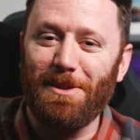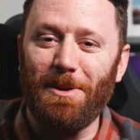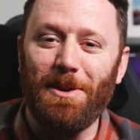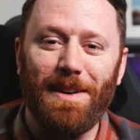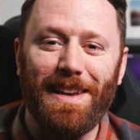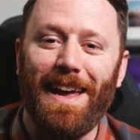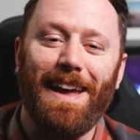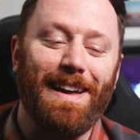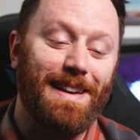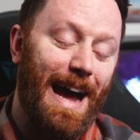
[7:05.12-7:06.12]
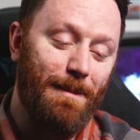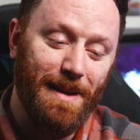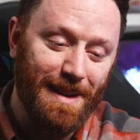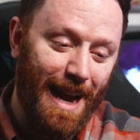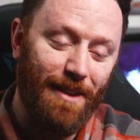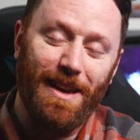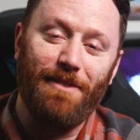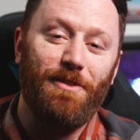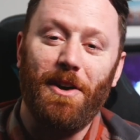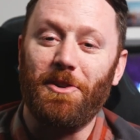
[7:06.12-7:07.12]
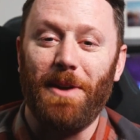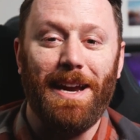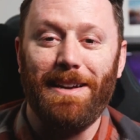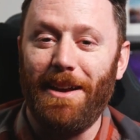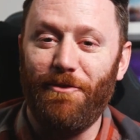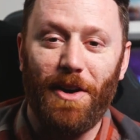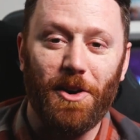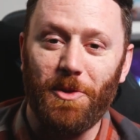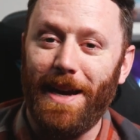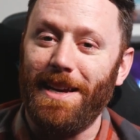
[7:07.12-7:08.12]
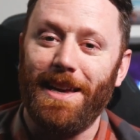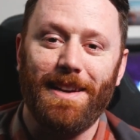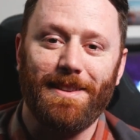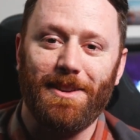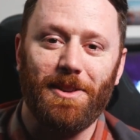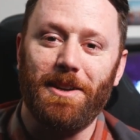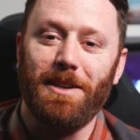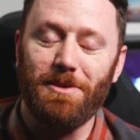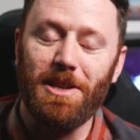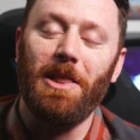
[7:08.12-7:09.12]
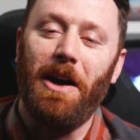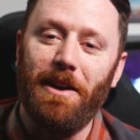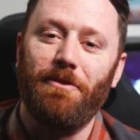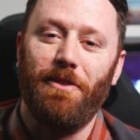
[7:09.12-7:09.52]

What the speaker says: through it, and I mean, it felt great. It felt great getting the clear. It was a lot of